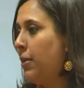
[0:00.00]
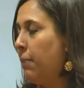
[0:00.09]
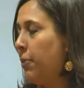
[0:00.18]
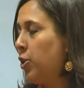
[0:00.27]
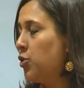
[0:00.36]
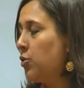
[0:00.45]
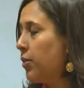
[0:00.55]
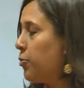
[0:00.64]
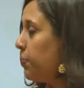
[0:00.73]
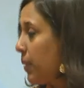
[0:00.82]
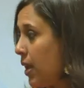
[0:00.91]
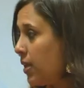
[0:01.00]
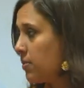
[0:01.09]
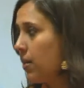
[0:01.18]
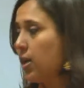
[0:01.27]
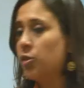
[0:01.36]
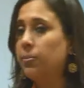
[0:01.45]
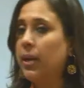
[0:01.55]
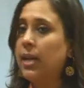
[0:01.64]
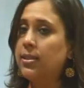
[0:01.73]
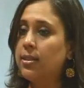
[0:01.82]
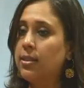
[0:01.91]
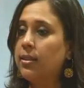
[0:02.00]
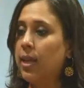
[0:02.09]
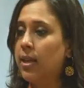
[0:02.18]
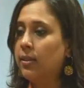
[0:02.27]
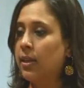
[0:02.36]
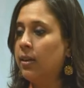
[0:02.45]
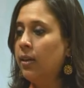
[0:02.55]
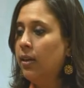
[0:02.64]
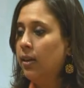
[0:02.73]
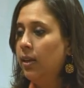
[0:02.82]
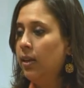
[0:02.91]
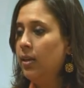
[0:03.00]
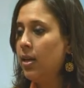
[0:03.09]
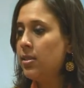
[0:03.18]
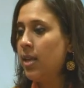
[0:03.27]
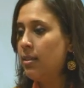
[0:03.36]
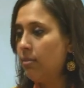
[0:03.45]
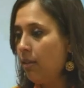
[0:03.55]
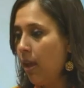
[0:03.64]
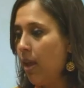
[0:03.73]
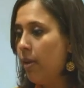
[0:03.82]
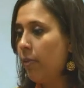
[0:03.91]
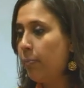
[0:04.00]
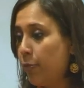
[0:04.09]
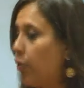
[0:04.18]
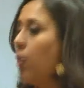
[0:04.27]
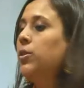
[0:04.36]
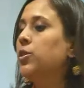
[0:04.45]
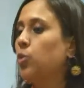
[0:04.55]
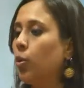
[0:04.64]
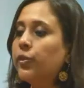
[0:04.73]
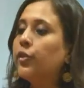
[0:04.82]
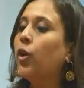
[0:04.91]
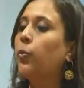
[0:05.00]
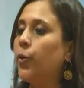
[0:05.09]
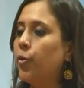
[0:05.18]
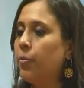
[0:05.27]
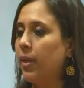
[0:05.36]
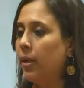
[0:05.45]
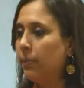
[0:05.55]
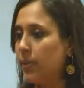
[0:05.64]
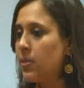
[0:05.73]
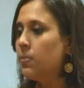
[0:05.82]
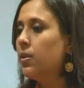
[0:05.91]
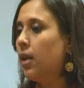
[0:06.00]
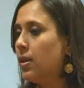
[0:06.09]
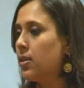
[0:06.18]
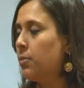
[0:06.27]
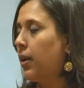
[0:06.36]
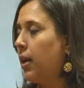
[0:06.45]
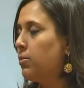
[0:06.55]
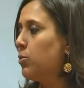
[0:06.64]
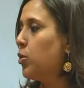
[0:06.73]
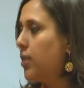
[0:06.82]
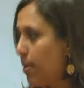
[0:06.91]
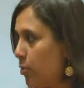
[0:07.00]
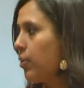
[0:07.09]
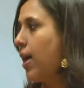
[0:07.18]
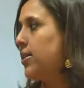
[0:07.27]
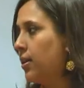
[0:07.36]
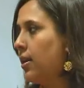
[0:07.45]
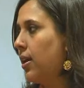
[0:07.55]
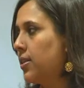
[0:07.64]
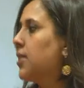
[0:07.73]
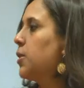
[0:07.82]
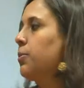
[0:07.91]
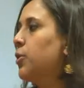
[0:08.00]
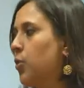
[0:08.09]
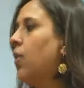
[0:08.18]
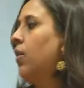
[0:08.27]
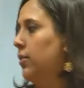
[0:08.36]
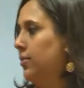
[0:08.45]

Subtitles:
patients don't have to pay as much. But I still think that India's healthcare performance overall will remain abysmal unless it becomes more democratic and accessible to all.